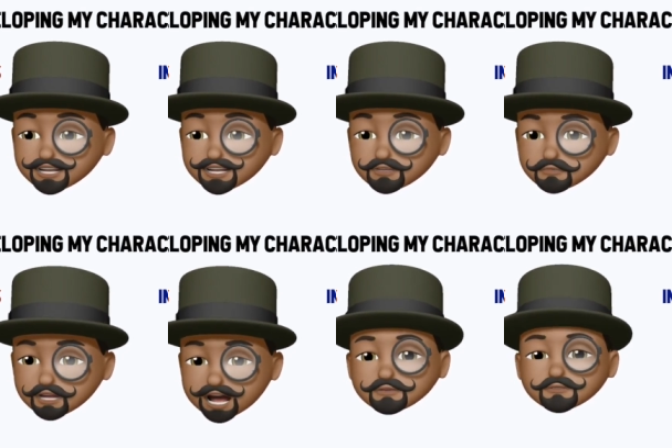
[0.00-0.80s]

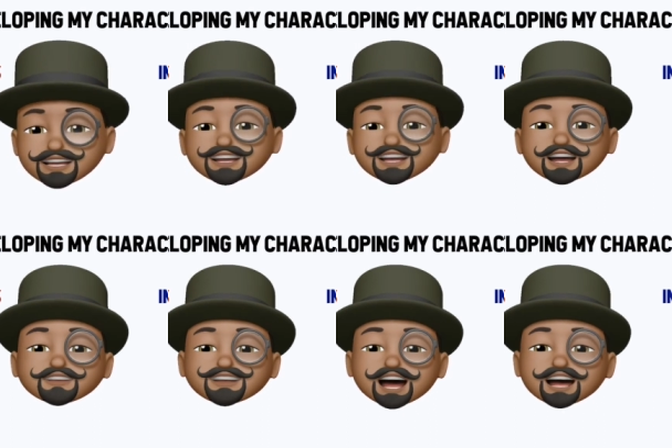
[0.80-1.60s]
Probably the left
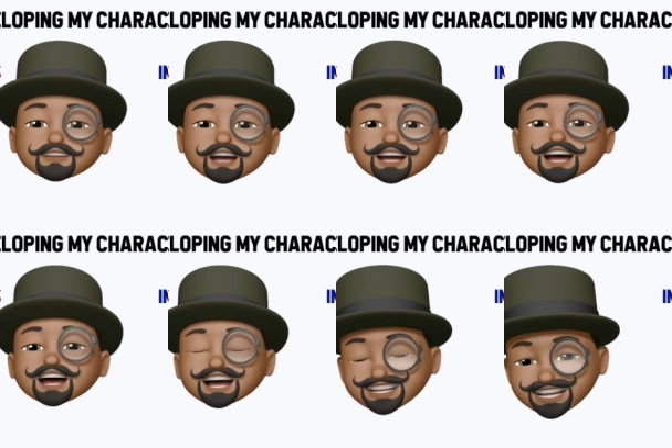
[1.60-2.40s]
side, right?
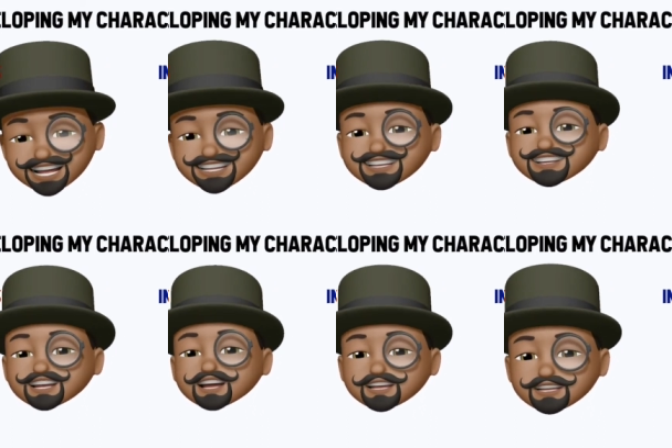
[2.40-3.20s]
It's an
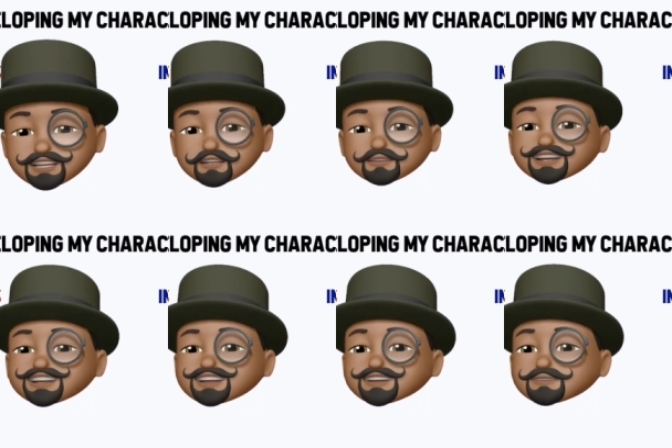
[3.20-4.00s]
external
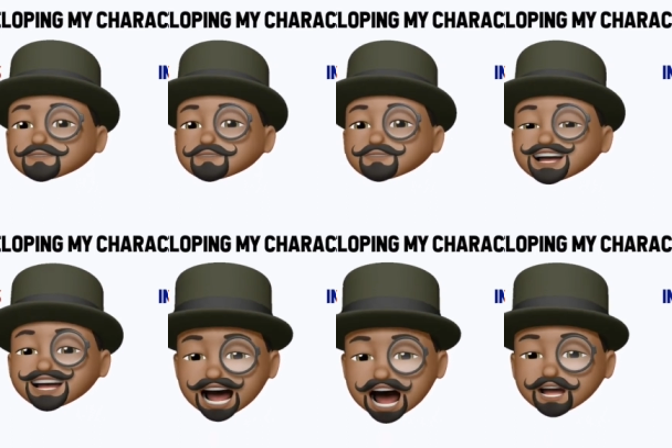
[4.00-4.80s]
feature,
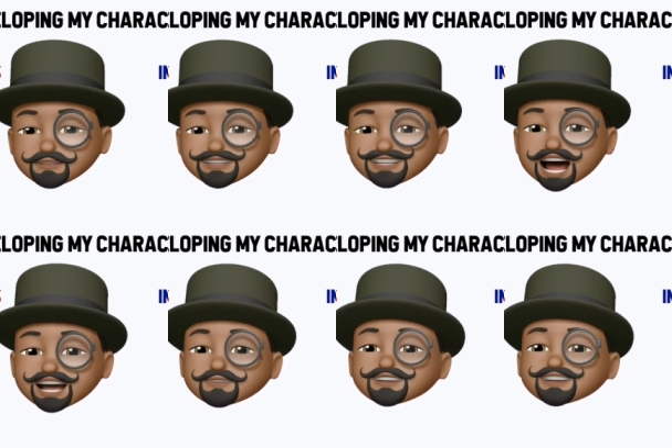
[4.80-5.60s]
an outside
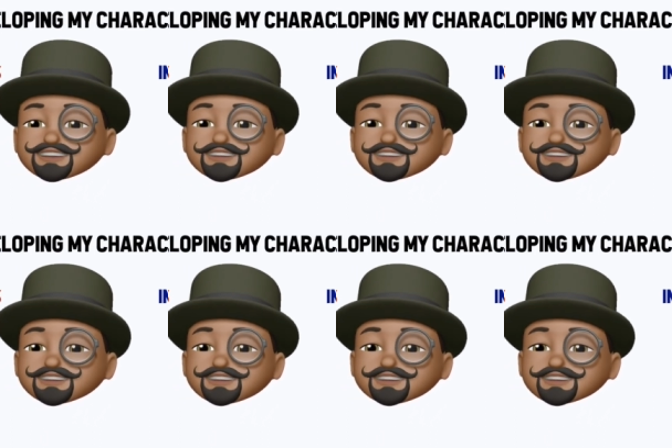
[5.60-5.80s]
feature.